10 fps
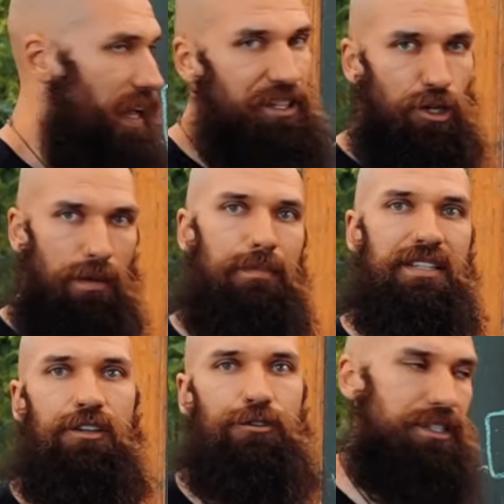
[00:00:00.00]
And so my
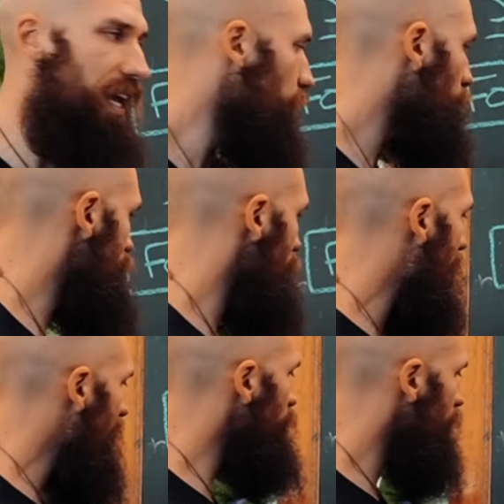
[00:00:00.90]
misunderstanding was that
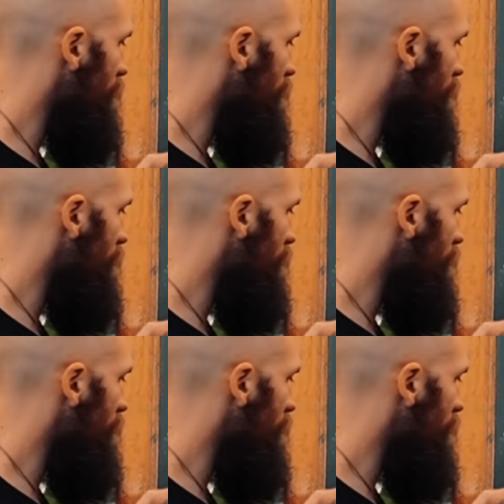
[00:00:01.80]
annual